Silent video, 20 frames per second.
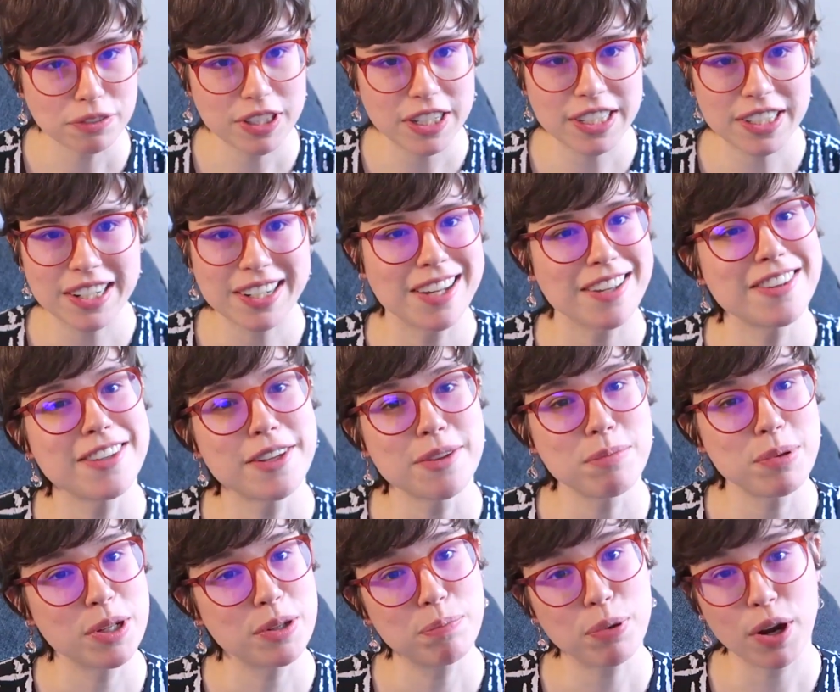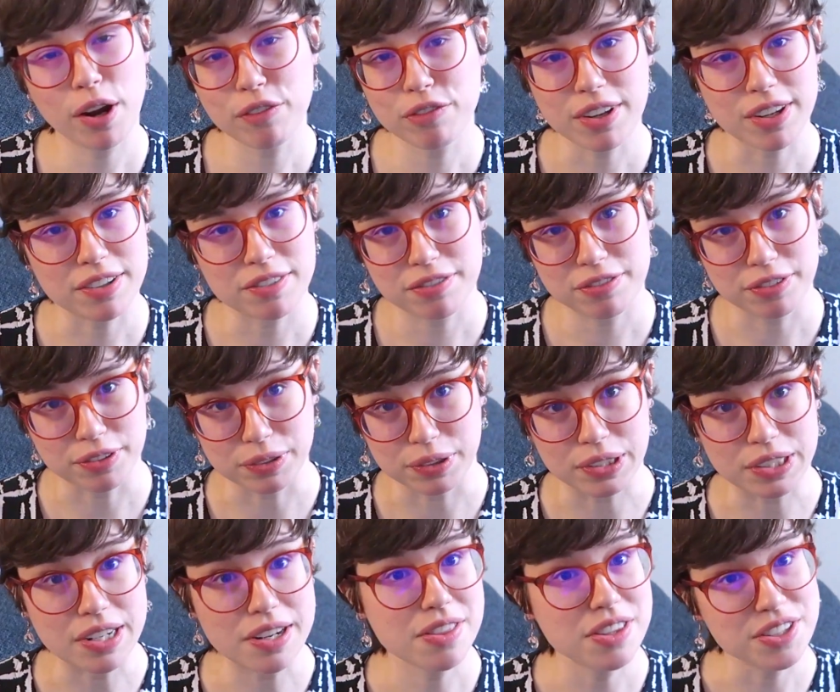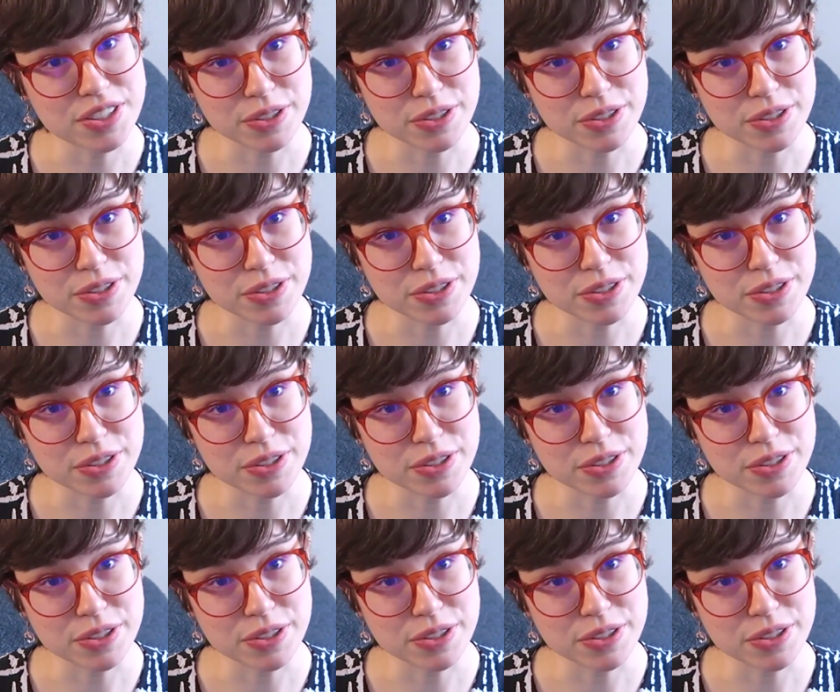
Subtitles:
read, and I think it'd be perfect for the